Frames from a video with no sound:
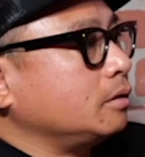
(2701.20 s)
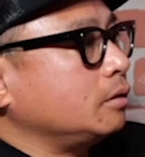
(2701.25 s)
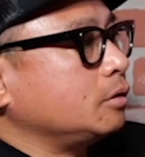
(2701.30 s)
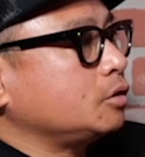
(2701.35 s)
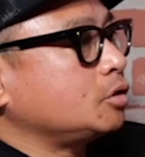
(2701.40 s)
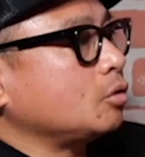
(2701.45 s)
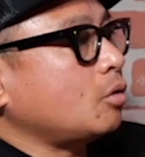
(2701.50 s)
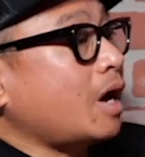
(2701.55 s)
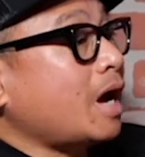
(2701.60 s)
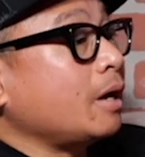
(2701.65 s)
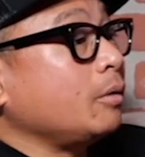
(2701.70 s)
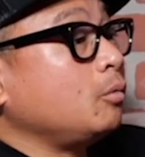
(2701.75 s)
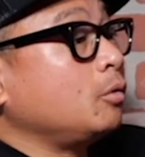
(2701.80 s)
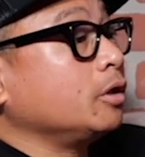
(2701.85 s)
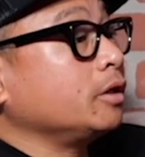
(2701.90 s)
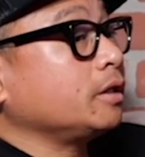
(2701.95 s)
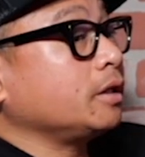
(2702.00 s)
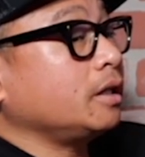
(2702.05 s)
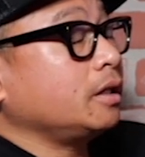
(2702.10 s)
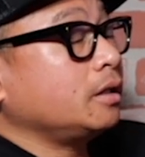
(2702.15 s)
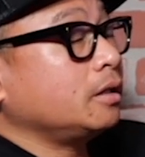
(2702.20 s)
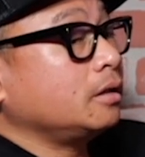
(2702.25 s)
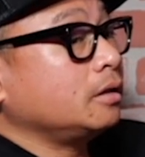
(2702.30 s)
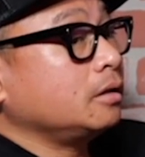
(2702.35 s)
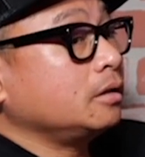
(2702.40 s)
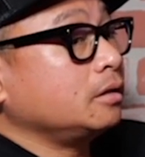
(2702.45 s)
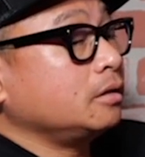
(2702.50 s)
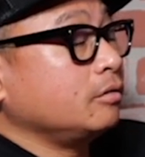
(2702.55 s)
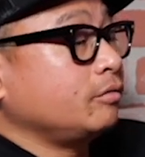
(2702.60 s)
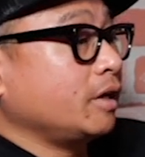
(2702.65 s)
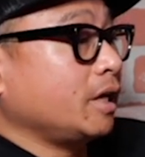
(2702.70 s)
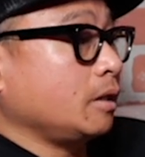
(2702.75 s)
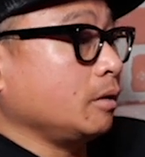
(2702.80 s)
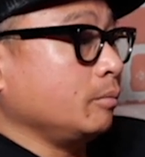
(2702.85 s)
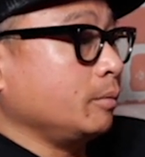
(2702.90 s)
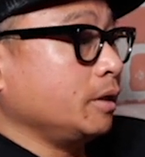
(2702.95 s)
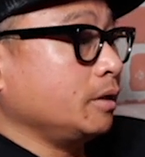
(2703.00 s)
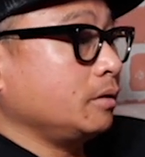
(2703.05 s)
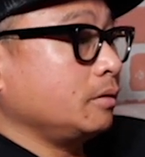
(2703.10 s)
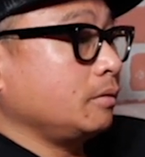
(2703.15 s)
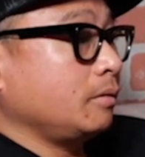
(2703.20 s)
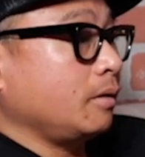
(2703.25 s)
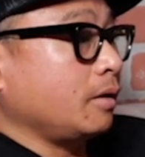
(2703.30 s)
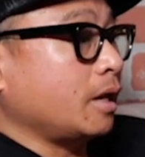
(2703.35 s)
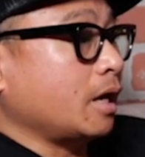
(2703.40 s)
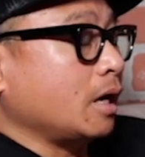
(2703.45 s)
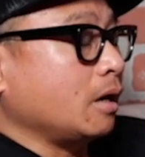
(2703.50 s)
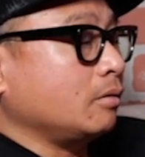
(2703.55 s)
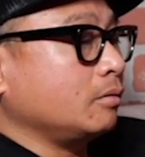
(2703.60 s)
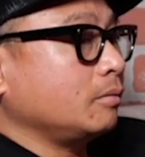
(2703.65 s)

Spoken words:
so I work in development now.